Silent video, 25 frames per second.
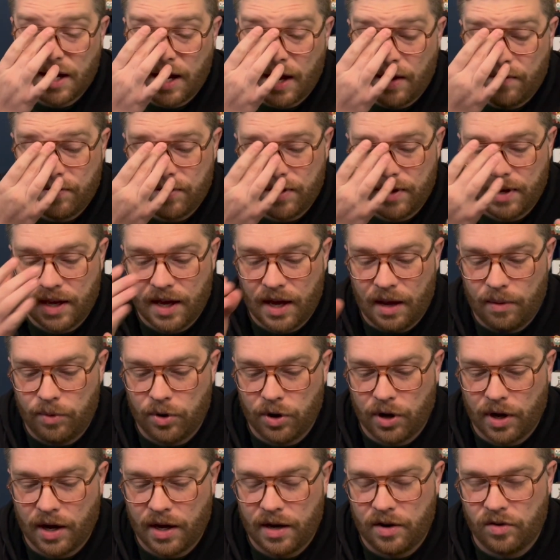half of the game you're
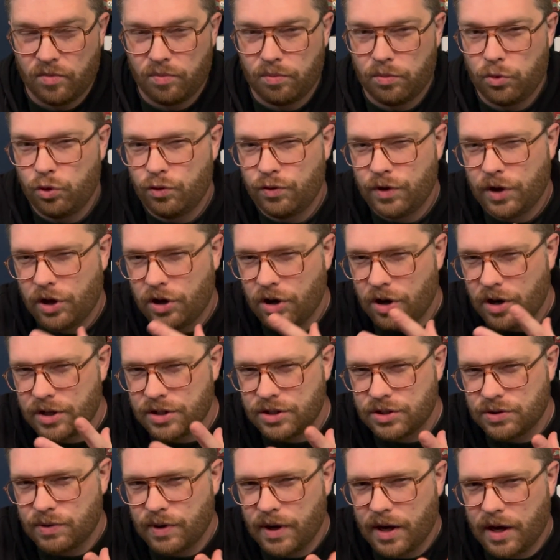kind of moving
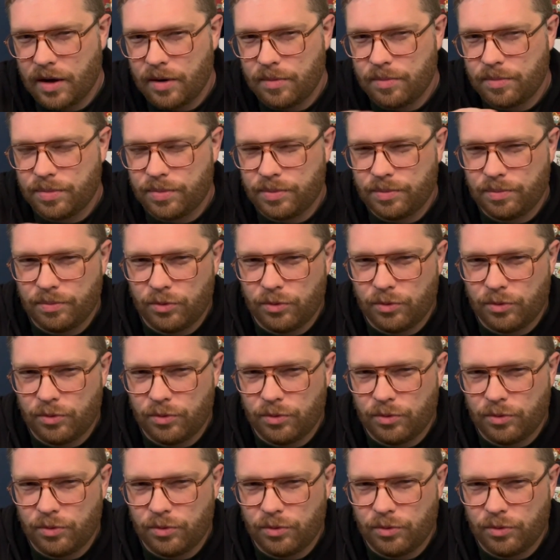cards around,